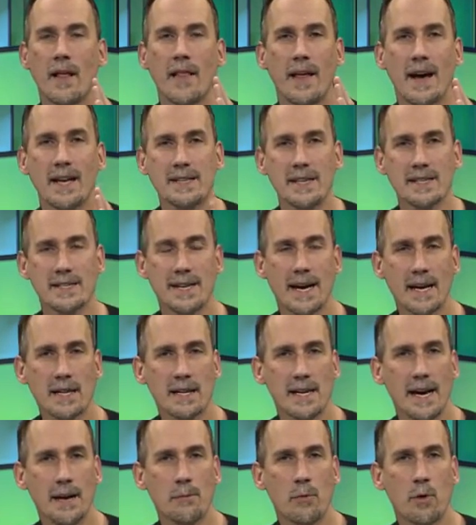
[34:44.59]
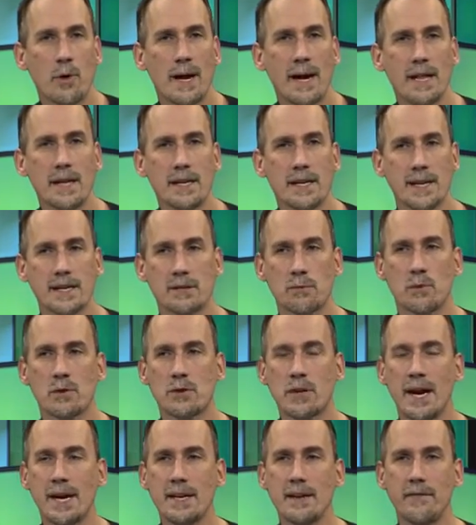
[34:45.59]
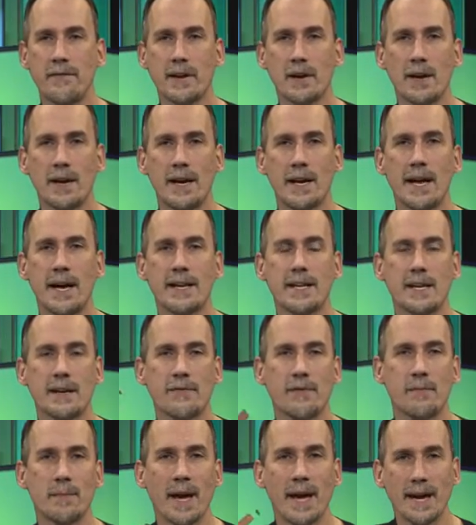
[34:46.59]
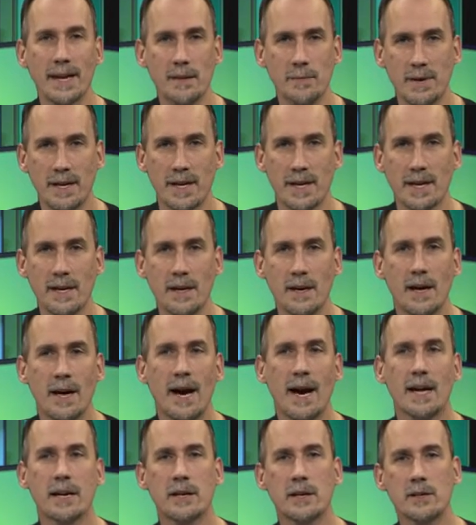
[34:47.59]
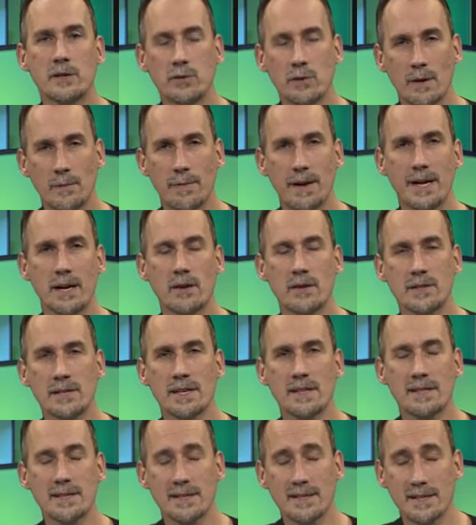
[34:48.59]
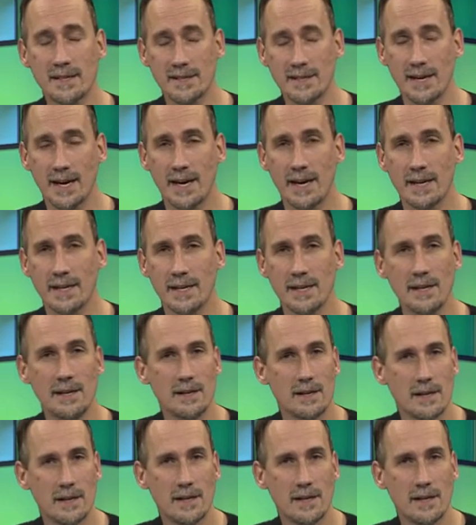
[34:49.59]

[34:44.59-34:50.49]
that's exactly how morality is. We're trying to figure out how to get from A to B, how to get to a better society.